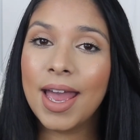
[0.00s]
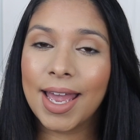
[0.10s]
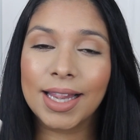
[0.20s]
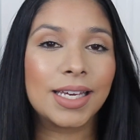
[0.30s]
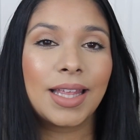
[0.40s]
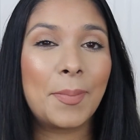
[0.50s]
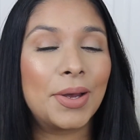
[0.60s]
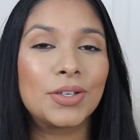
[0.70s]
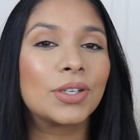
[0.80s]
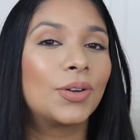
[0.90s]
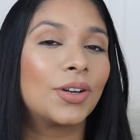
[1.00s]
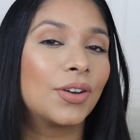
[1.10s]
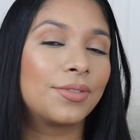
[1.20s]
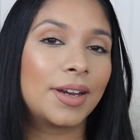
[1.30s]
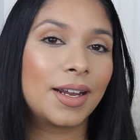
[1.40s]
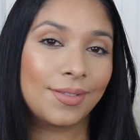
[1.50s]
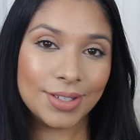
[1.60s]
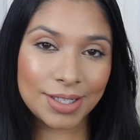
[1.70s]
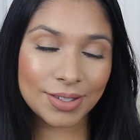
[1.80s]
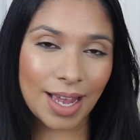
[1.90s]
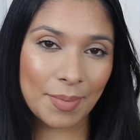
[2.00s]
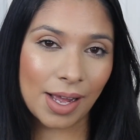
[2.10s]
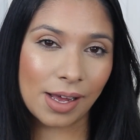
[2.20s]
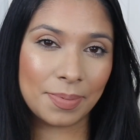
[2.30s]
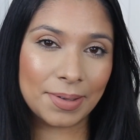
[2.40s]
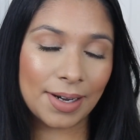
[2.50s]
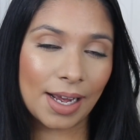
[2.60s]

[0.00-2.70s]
and click that bell so you are notified every single time I upload.